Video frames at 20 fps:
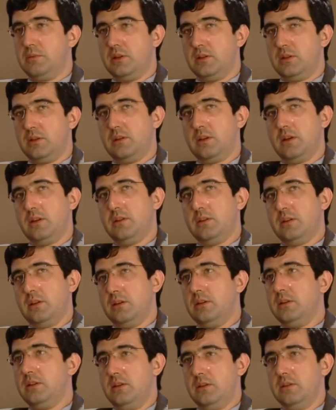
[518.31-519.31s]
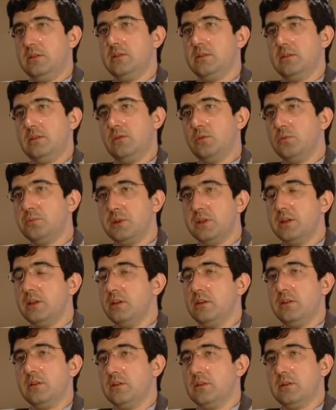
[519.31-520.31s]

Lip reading: and I really need to play.